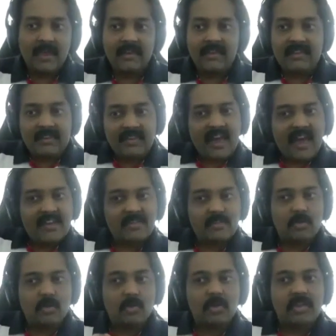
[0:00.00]
And the
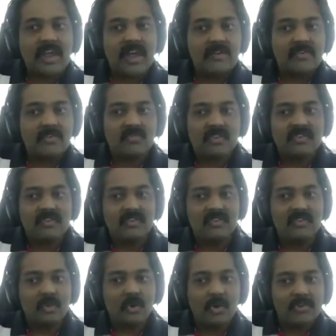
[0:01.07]
last two graphs which we
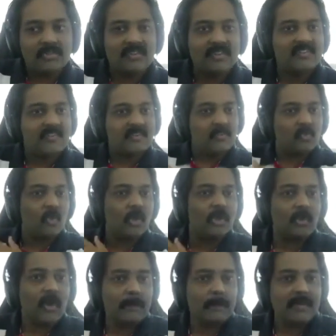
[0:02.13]
show is just
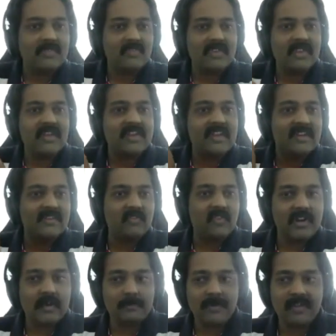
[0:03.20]
what happens with a real
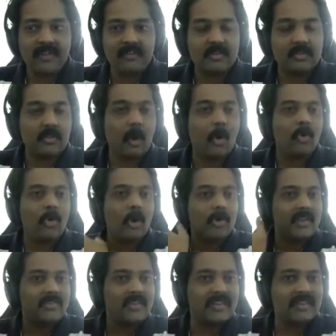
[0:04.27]
world application. How long
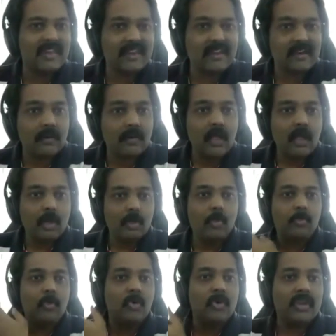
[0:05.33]
does it take
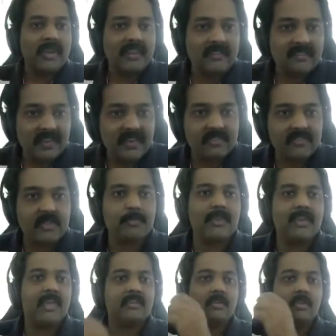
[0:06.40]
to boot an NGINX
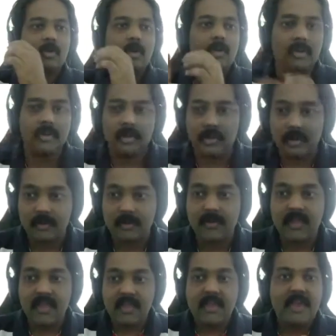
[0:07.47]
application or a
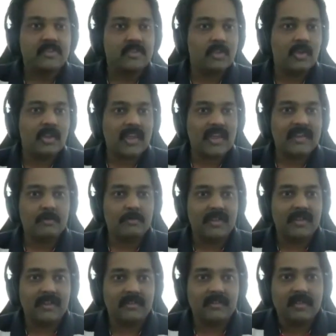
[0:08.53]
SQLite
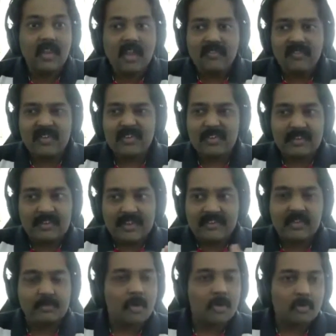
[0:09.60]
application? Which it
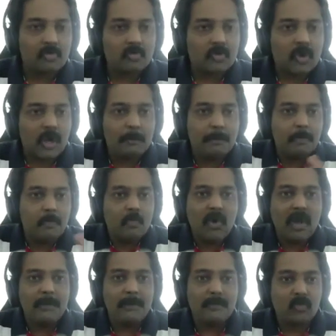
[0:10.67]
takes about
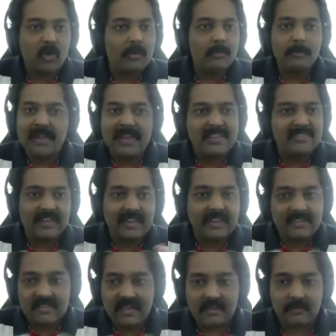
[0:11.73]
1
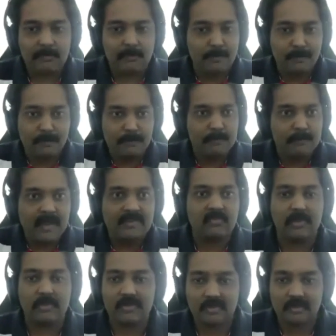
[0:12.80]
milliseconds
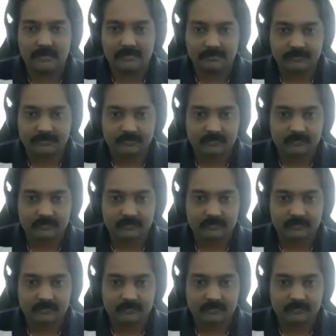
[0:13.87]
at worst.